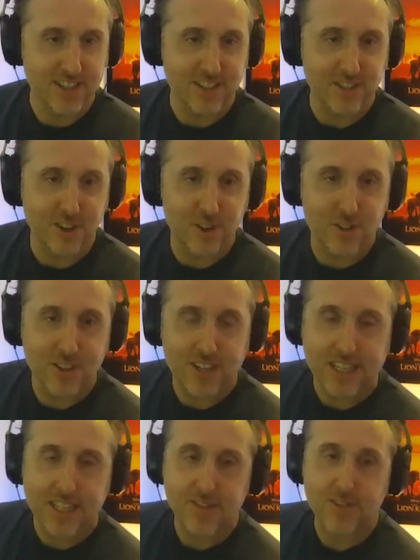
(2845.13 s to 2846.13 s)
The growth and
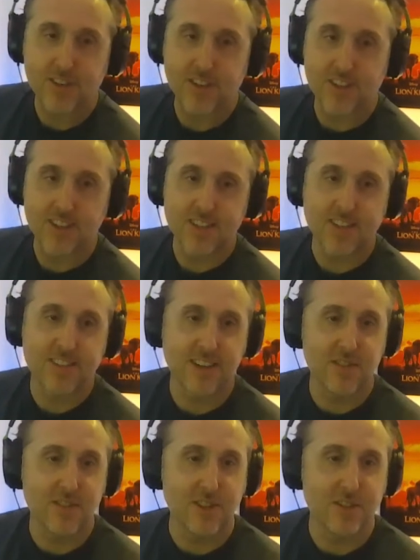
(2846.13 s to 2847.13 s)
need for
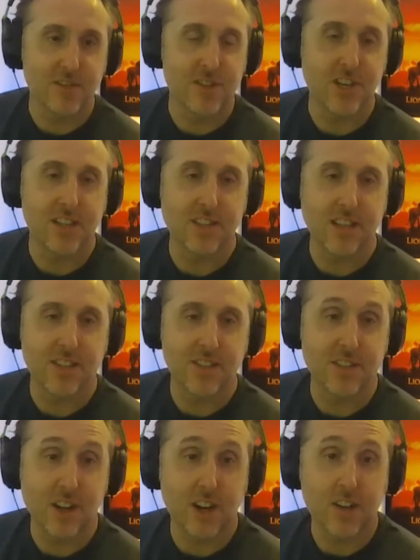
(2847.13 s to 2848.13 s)
Unreal
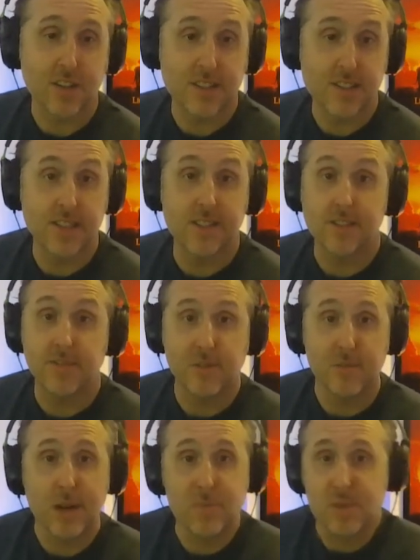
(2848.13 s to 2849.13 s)
visualization artists,
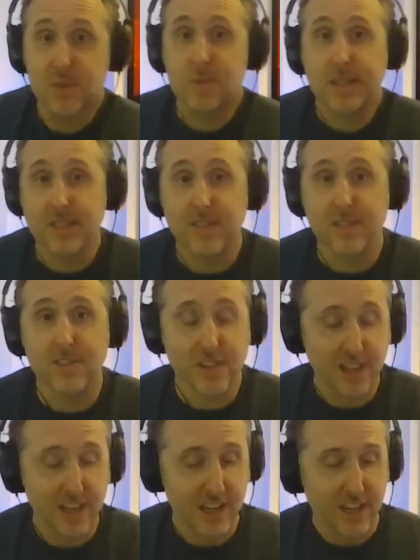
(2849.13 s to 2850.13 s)
from my perspective, is